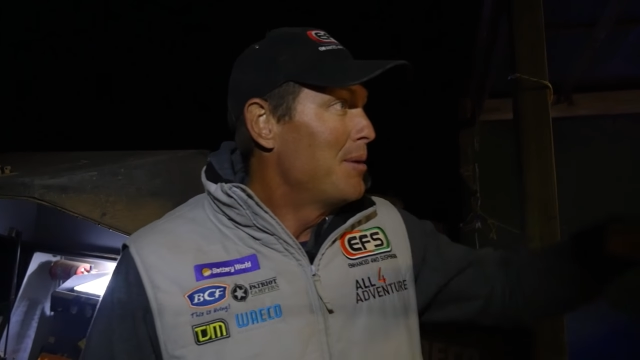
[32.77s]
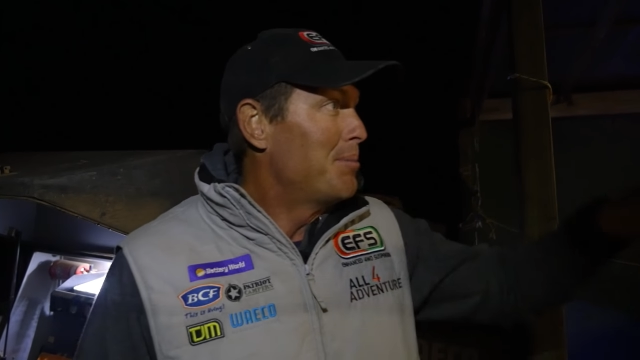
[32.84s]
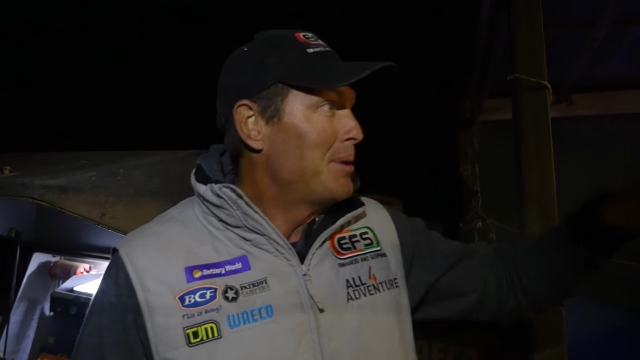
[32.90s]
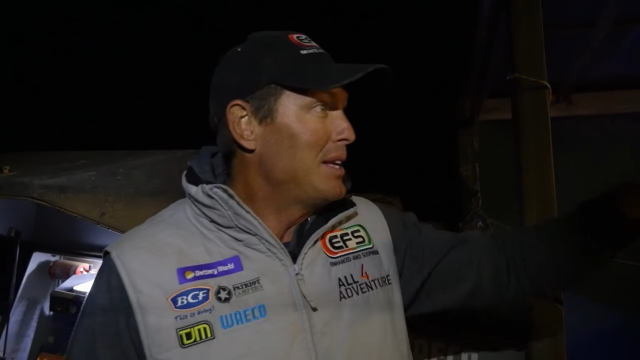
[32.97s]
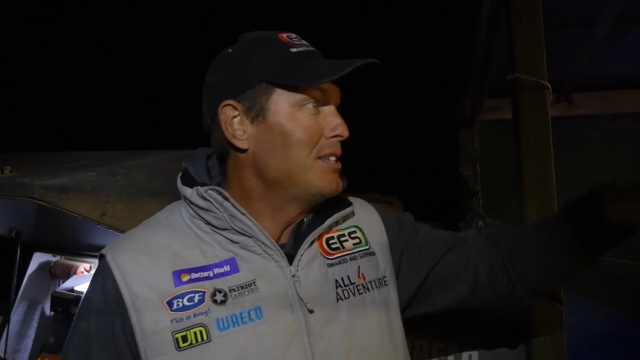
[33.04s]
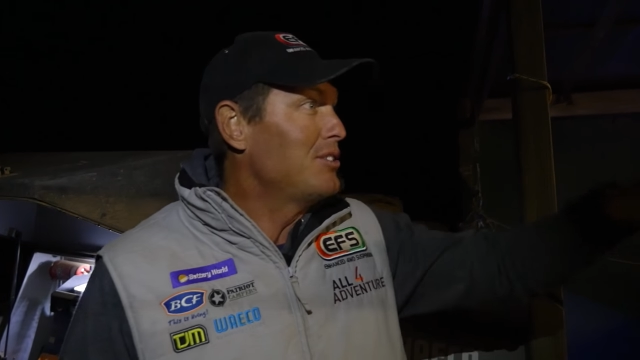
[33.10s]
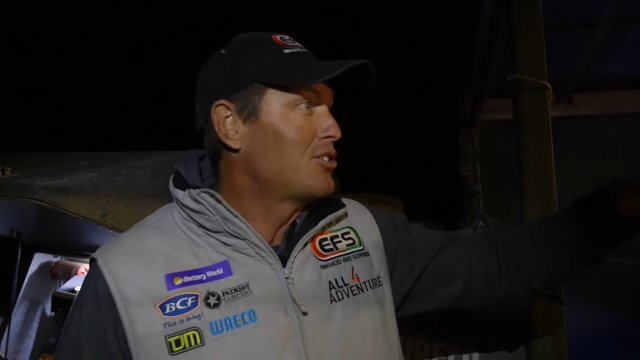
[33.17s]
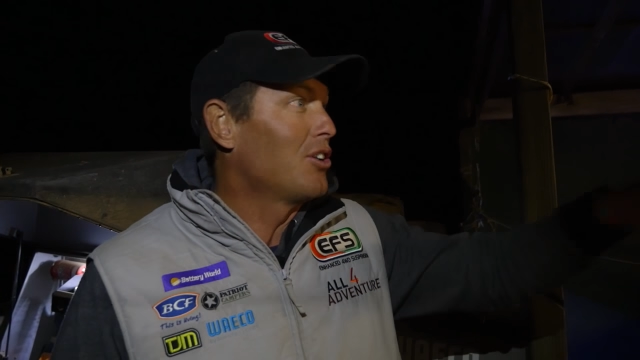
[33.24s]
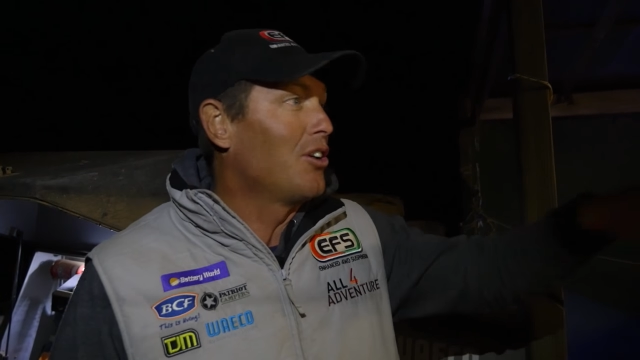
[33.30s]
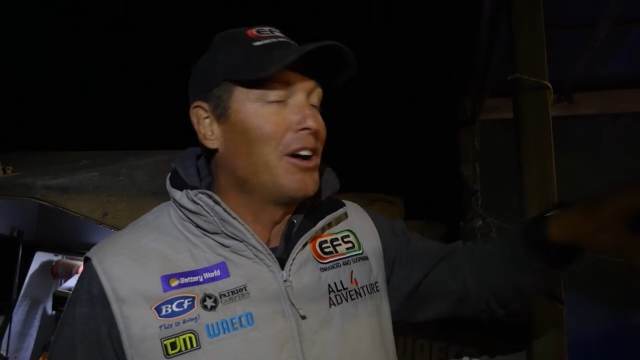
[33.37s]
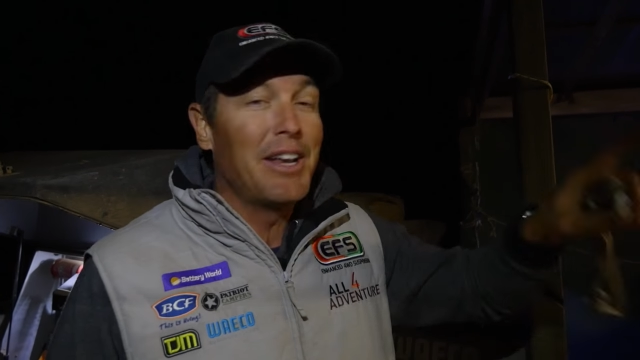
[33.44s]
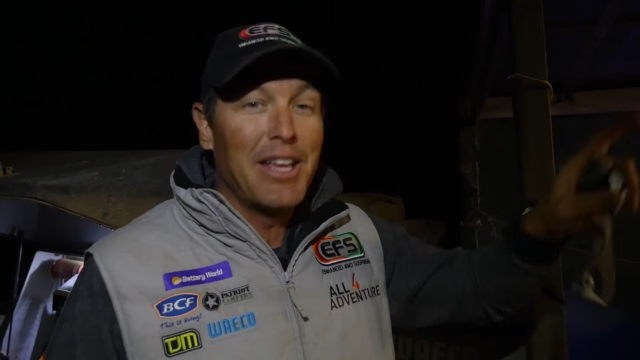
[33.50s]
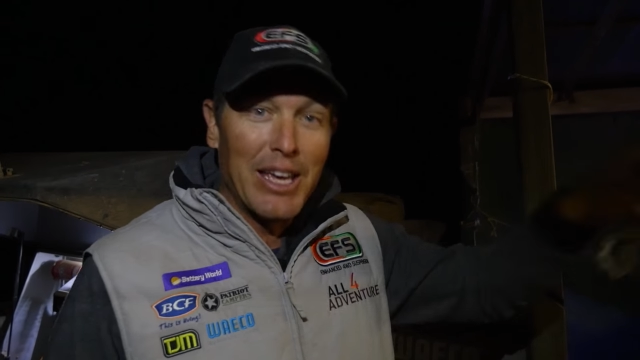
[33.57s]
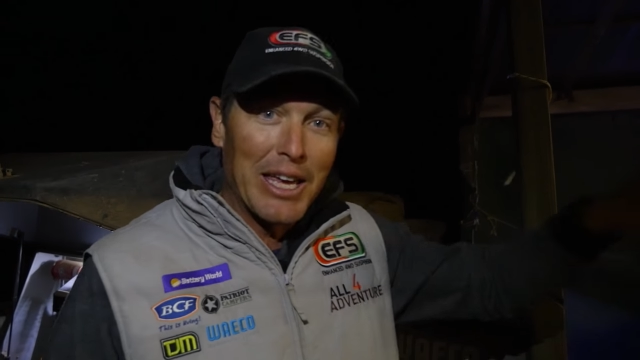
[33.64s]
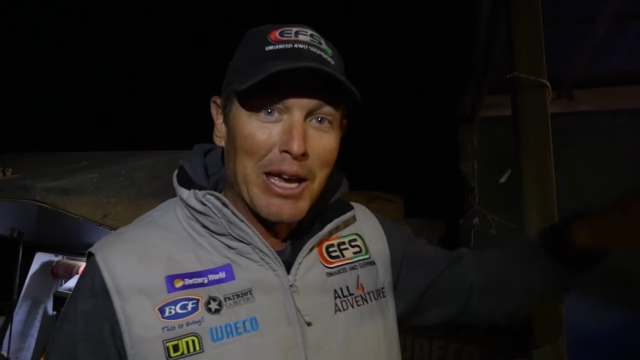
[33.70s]
But
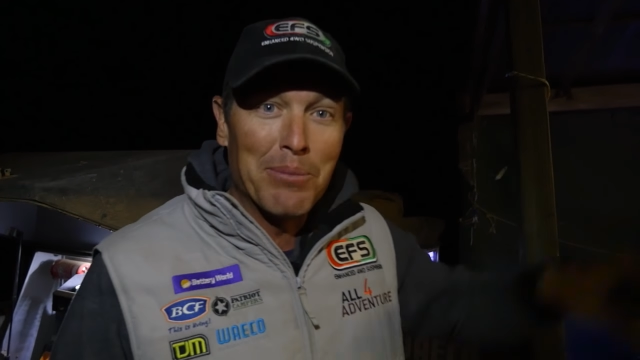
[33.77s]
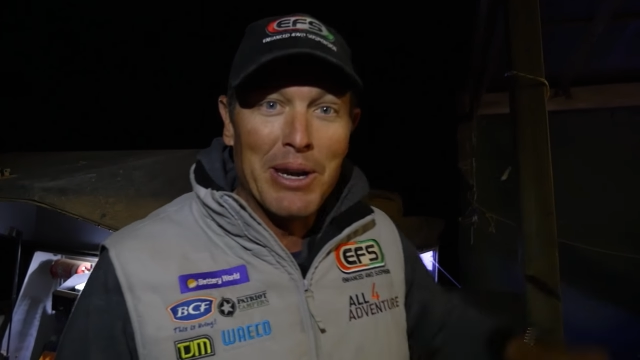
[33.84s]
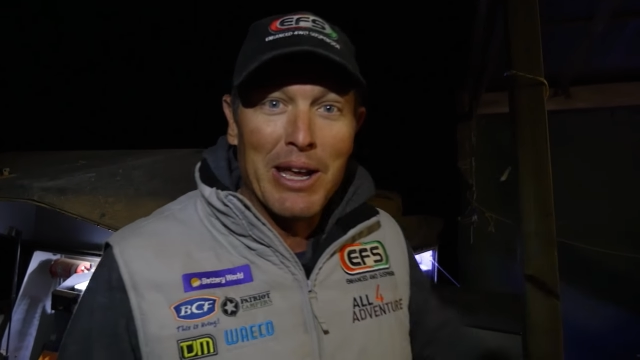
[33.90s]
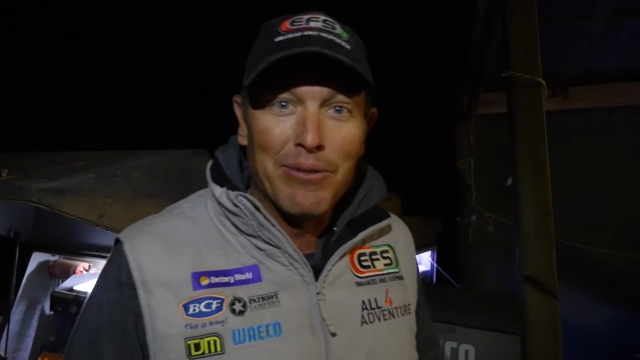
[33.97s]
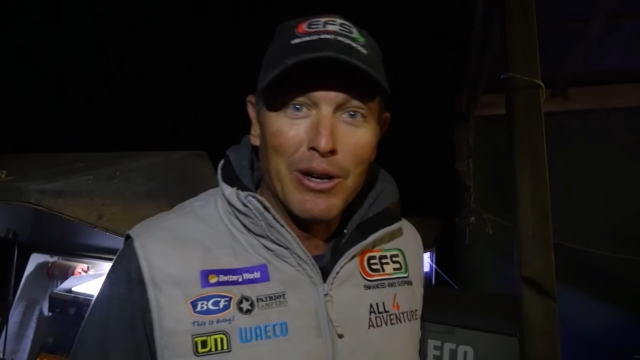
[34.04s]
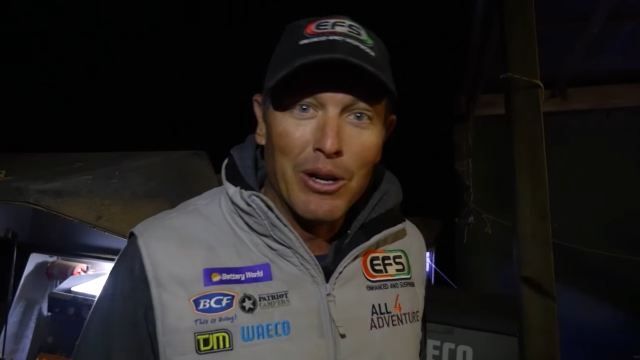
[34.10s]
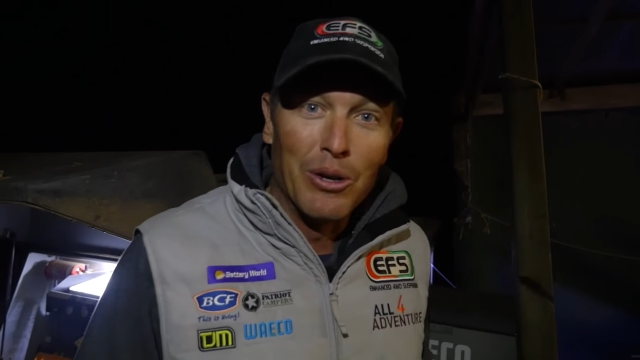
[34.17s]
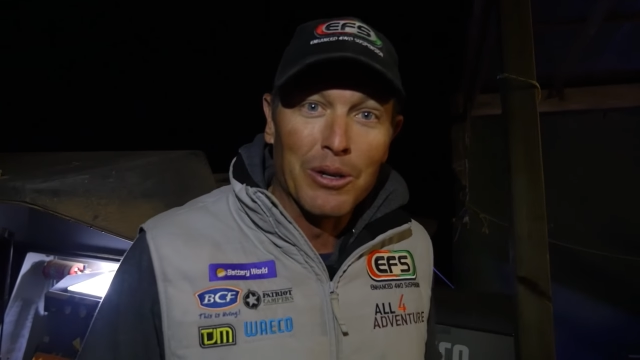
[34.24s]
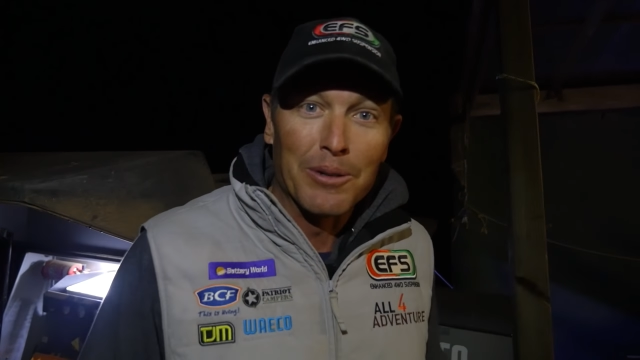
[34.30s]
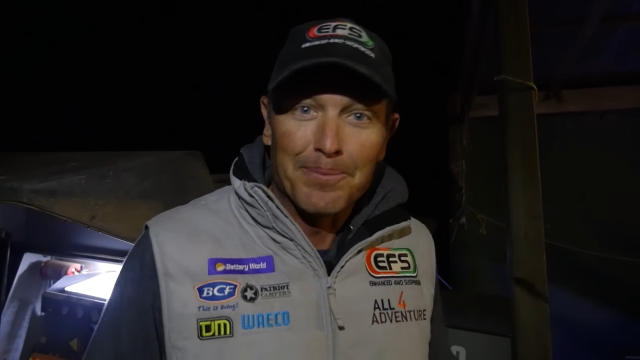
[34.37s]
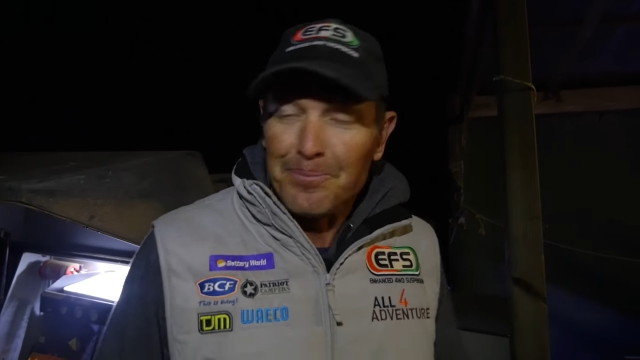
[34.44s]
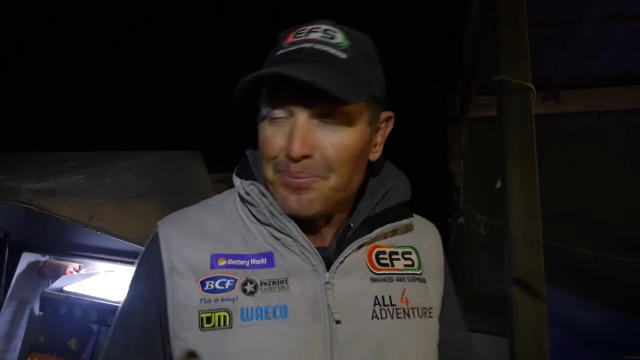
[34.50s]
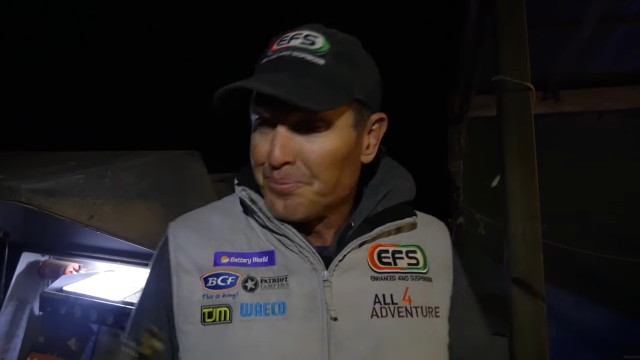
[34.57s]
inside here, come and have a look.